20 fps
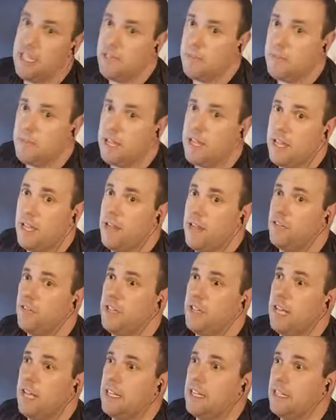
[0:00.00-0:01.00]
They have
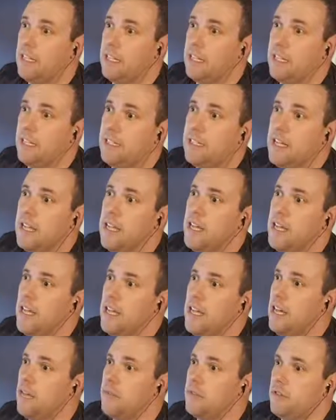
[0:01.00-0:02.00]
guidelines.
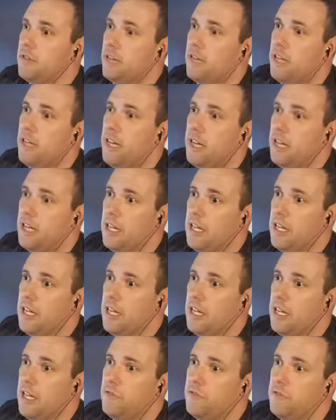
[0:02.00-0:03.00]
There's a lot
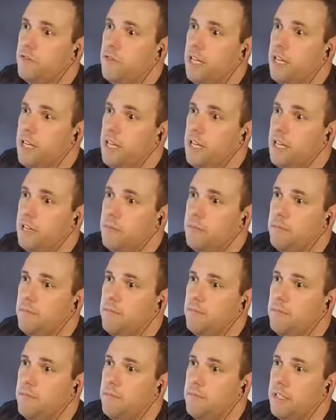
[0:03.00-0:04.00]
of,
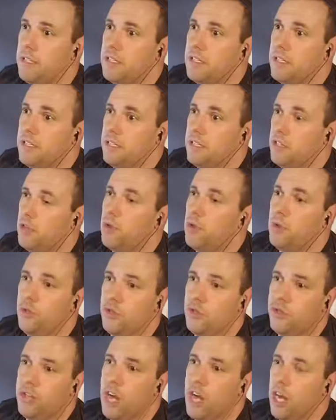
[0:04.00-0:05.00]
it's an
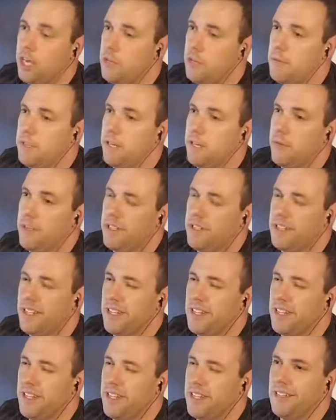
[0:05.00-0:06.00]
older document. I want to
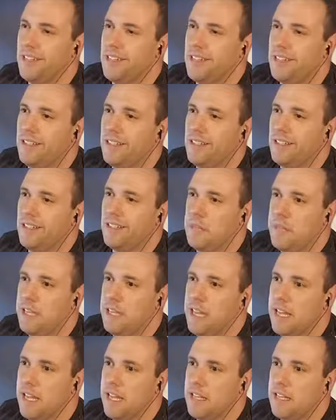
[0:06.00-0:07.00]
say it's like
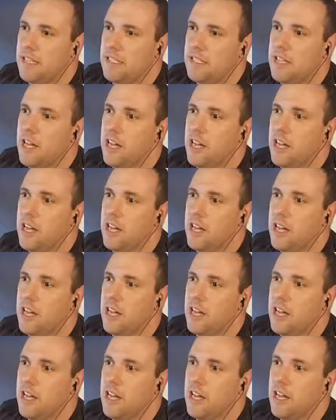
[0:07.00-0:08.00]
a mid-90s
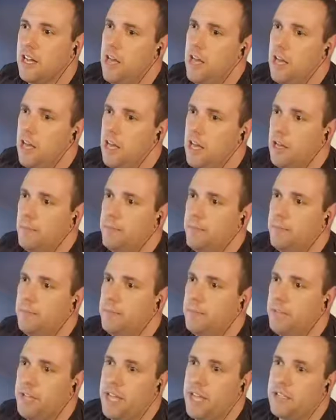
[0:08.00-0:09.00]
document,
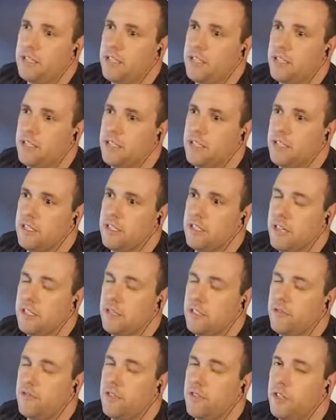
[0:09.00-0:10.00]
but
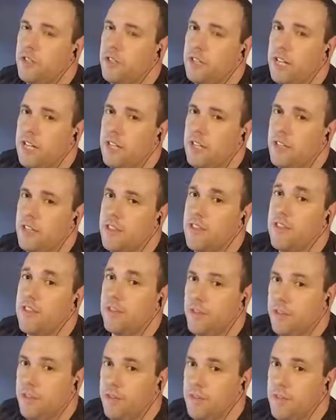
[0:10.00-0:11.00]
it's excellent for understanding
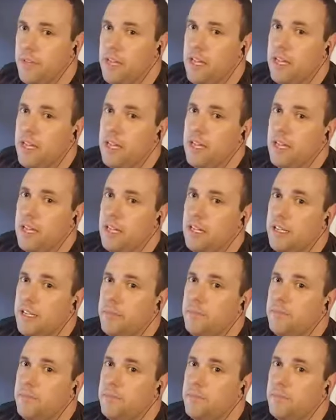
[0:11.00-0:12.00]
the theory
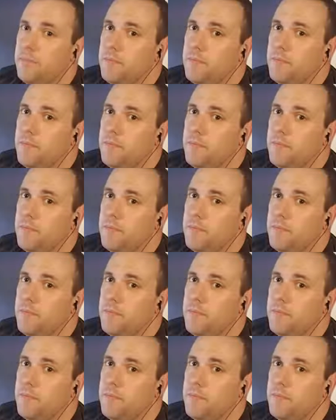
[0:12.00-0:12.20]
of